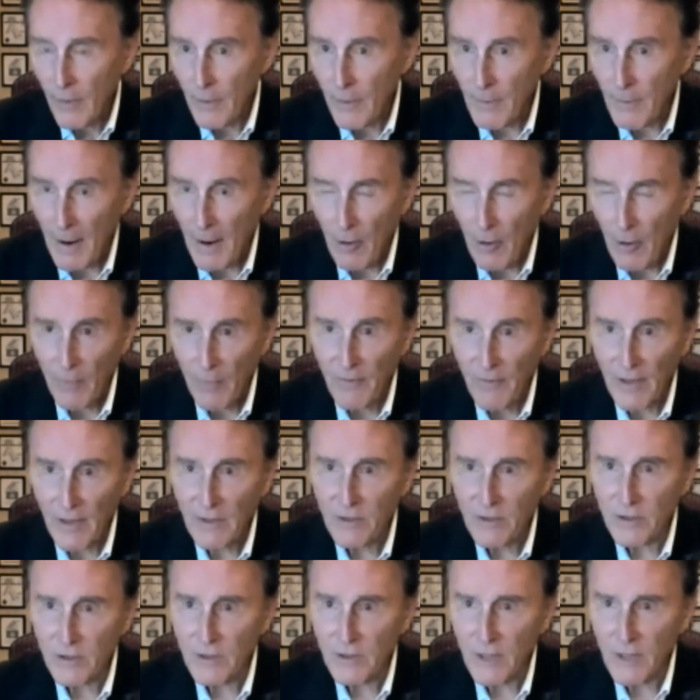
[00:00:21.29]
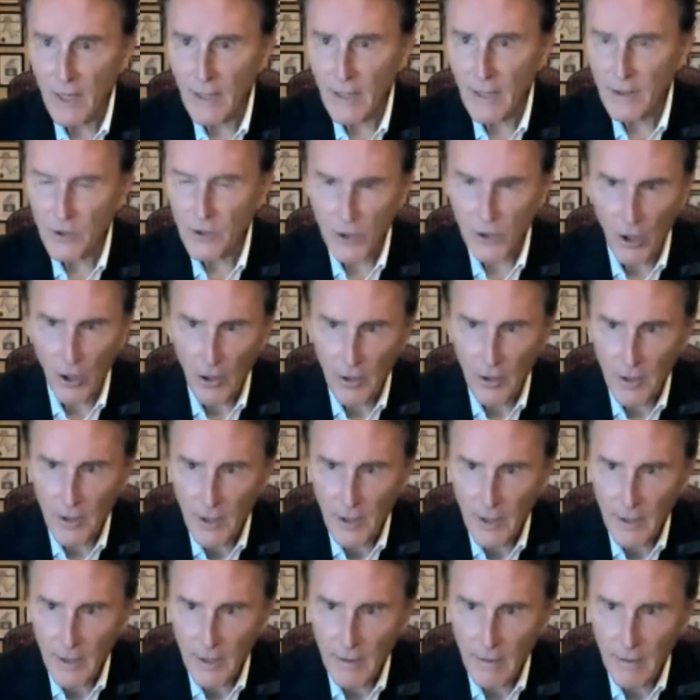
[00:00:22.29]
the power of exercise,
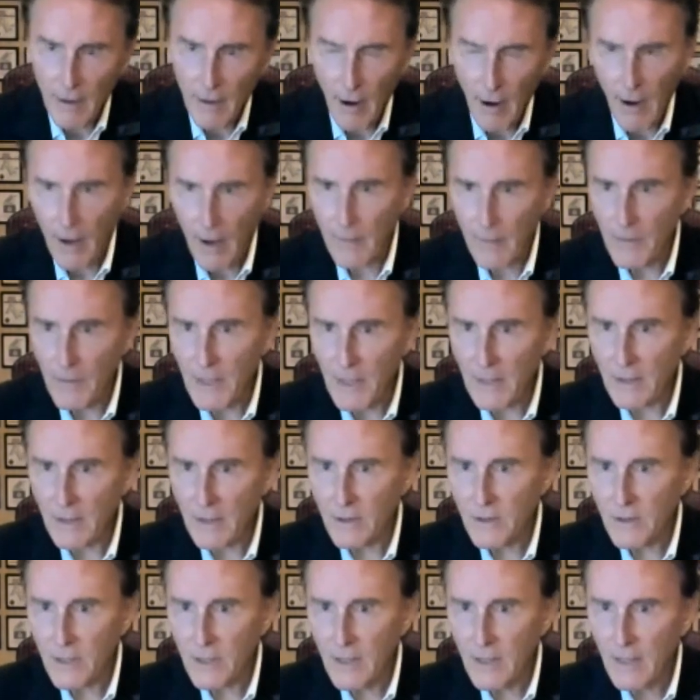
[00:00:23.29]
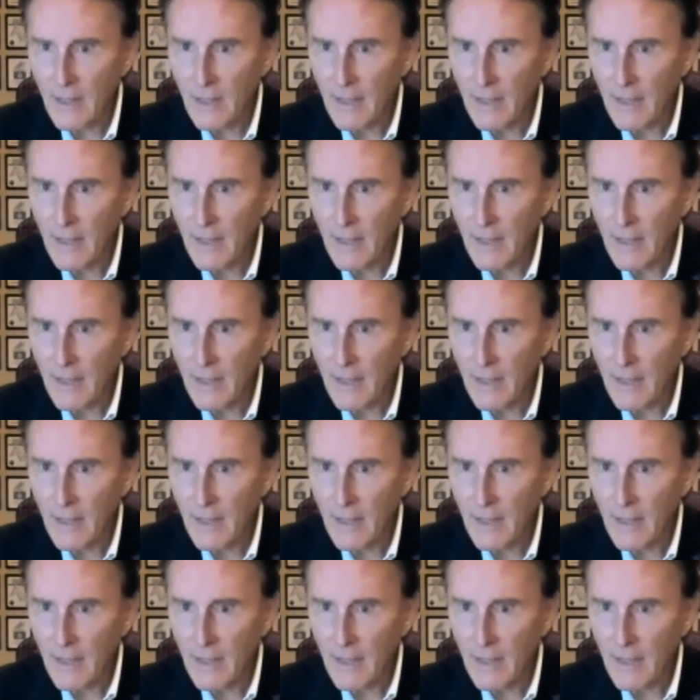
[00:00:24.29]
gardening, hobbies.